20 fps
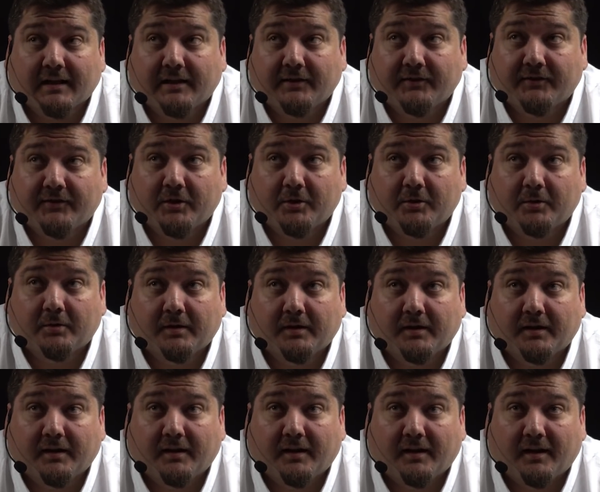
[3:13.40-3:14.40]
And so
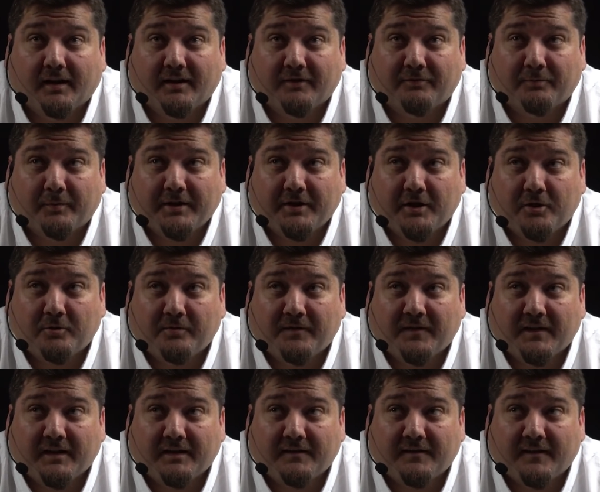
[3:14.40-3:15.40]
if we know
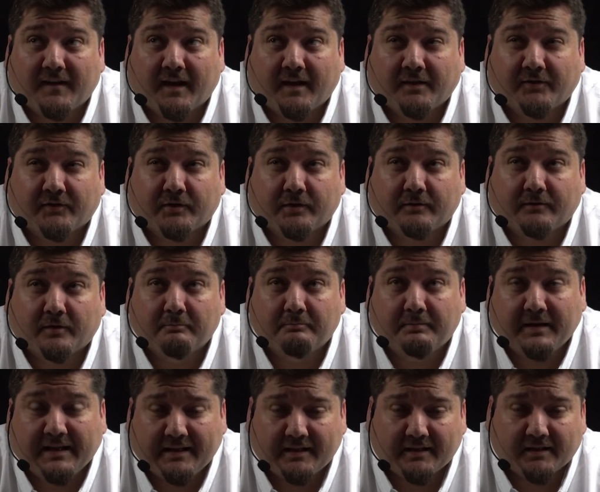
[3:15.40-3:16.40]
then that server
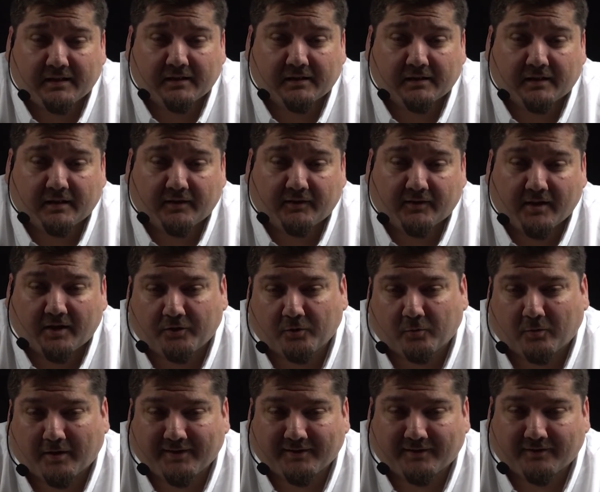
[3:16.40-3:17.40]
B is
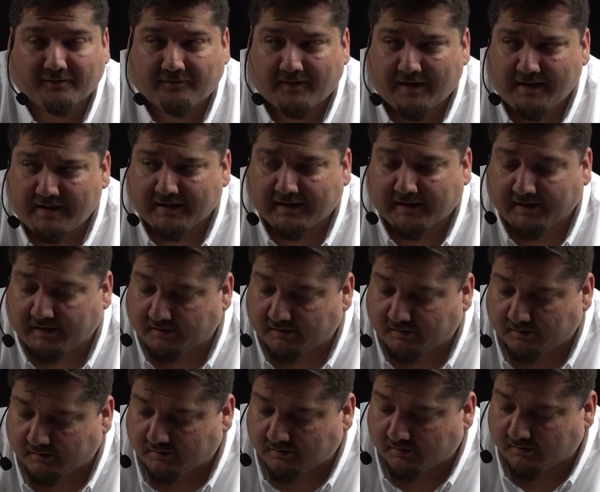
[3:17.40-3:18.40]
otherwise
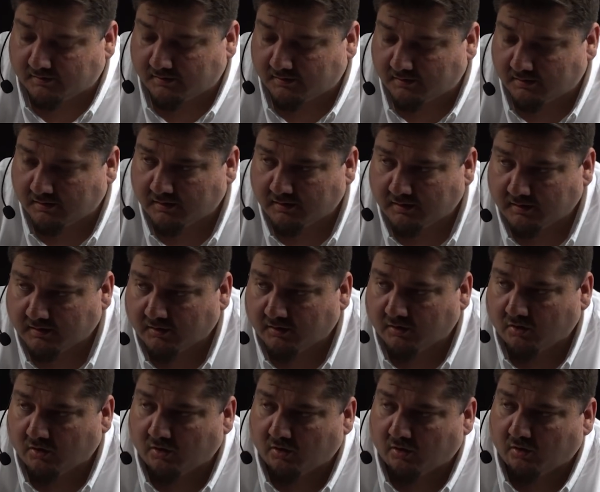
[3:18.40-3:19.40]
fine
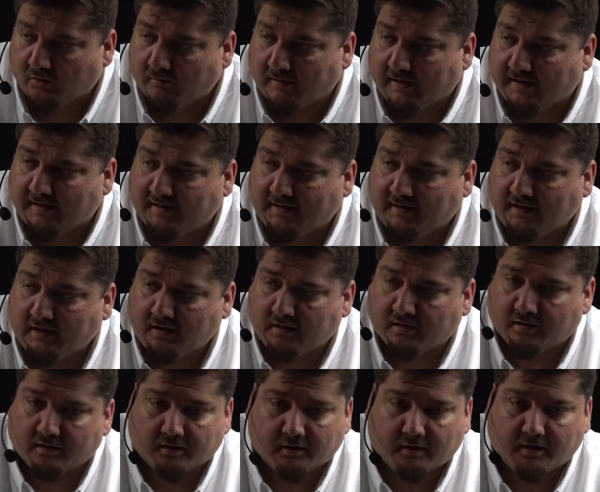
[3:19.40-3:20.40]
right
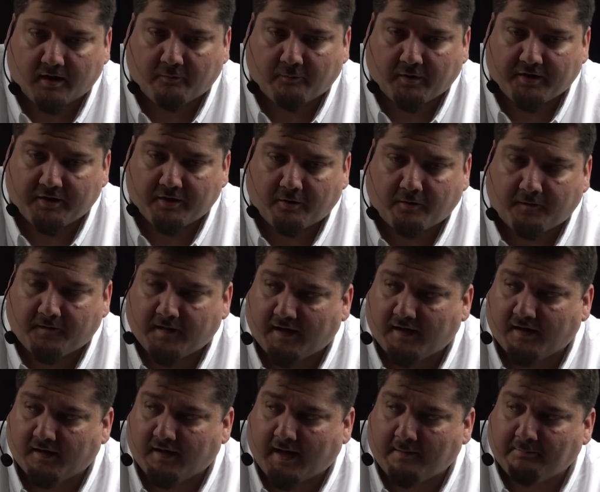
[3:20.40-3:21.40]
here, and we know
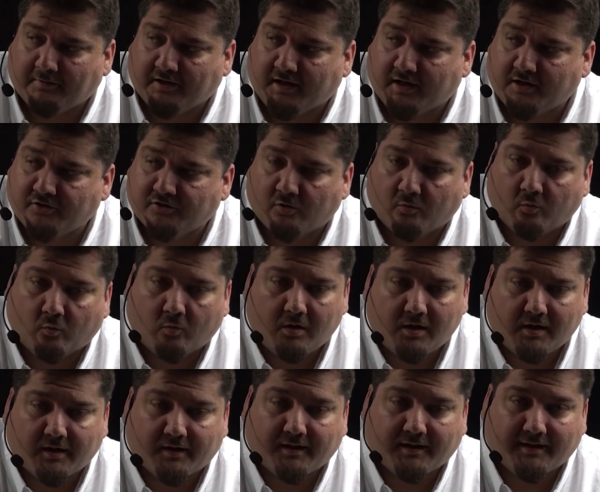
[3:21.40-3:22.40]
that application
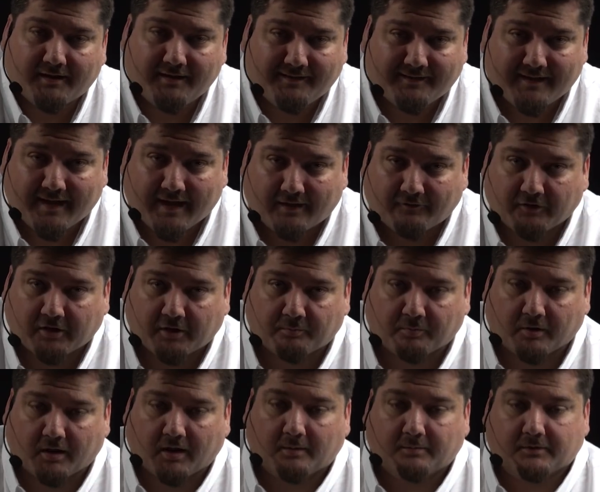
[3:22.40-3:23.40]
1 is having a
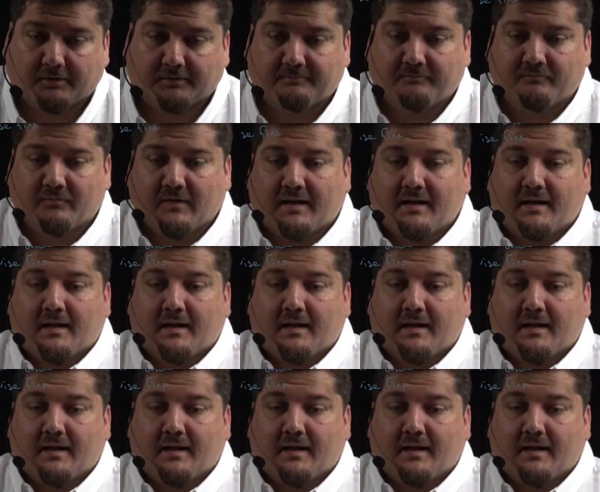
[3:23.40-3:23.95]
problem,